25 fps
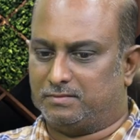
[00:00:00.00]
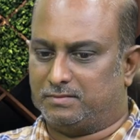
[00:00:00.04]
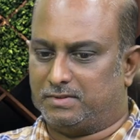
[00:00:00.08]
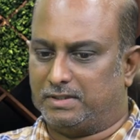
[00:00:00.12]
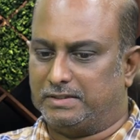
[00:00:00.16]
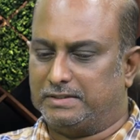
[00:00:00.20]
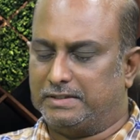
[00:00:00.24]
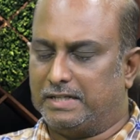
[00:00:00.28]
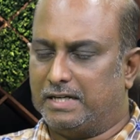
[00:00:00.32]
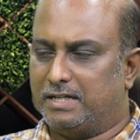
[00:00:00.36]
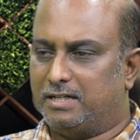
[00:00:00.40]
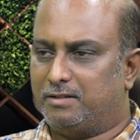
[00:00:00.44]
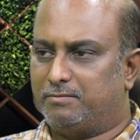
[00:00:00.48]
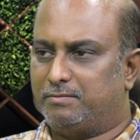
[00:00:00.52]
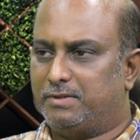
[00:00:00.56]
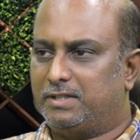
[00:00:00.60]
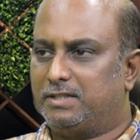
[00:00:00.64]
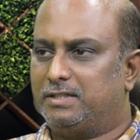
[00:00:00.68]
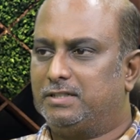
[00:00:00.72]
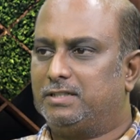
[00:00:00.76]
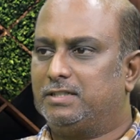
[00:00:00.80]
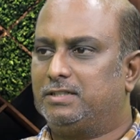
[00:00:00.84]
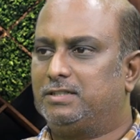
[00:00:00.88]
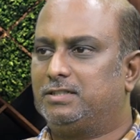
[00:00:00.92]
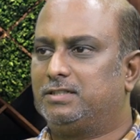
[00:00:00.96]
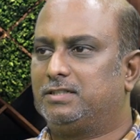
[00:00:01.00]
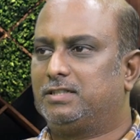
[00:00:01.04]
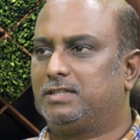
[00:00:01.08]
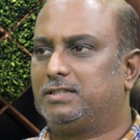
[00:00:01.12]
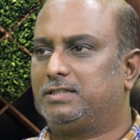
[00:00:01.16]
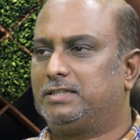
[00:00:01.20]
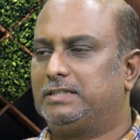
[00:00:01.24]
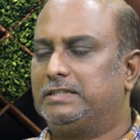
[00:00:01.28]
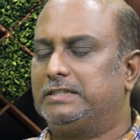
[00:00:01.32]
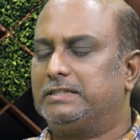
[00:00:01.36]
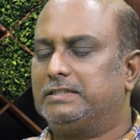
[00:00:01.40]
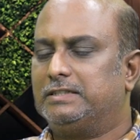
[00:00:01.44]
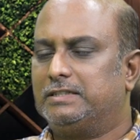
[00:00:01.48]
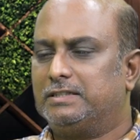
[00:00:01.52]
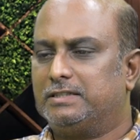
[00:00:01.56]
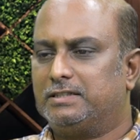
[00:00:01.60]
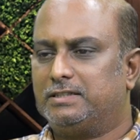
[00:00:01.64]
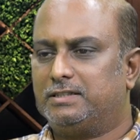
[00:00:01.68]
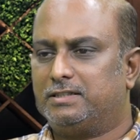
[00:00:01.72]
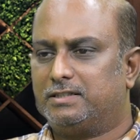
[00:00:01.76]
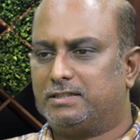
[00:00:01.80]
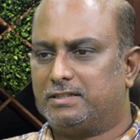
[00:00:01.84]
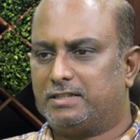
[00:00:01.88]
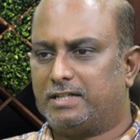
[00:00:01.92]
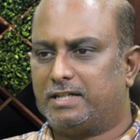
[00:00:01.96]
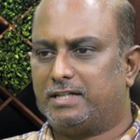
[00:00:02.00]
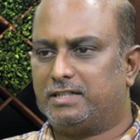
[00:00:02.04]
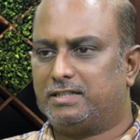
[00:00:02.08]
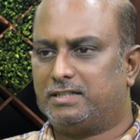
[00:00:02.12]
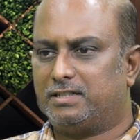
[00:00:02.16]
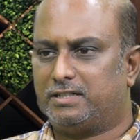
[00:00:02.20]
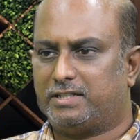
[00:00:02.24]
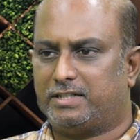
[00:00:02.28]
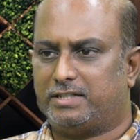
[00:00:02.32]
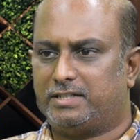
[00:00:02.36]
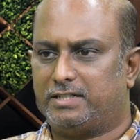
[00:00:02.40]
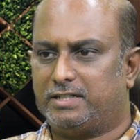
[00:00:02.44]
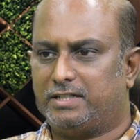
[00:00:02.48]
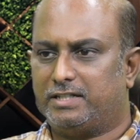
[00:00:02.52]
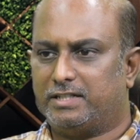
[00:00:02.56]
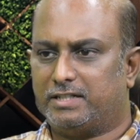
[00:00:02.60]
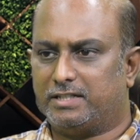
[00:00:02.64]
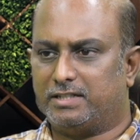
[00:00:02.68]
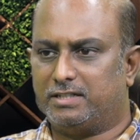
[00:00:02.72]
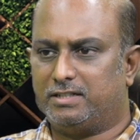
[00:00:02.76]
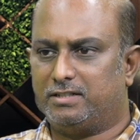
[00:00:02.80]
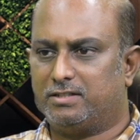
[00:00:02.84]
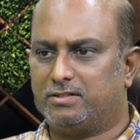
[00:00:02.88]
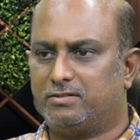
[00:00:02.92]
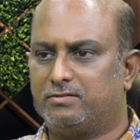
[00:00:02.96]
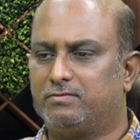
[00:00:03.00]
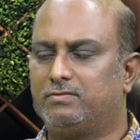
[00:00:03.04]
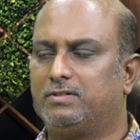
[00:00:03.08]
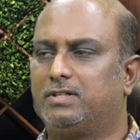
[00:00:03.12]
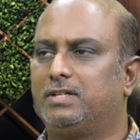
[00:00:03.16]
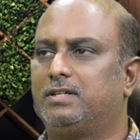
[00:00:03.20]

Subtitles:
I started meditation, I think, in the year 1998, mm-hmm.